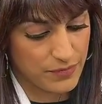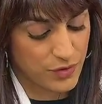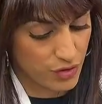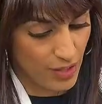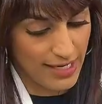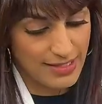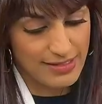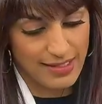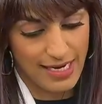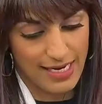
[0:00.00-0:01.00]

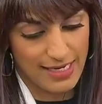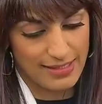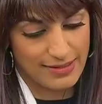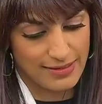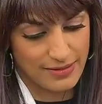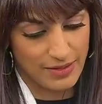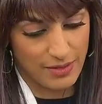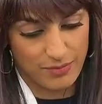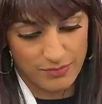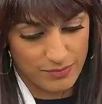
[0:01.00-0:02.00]
strikes, and you
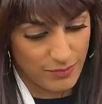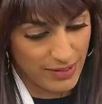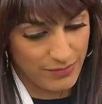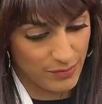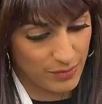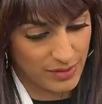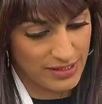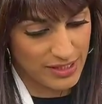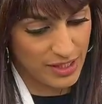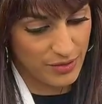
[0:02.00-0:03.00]
know we will
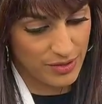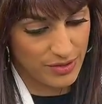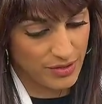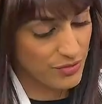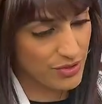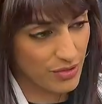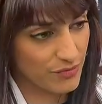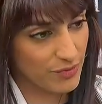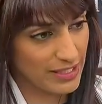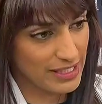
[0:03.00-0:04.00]
continue to do so
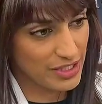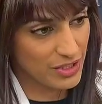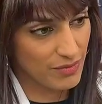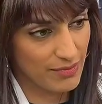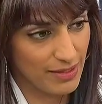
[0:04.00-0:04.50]
if we need to,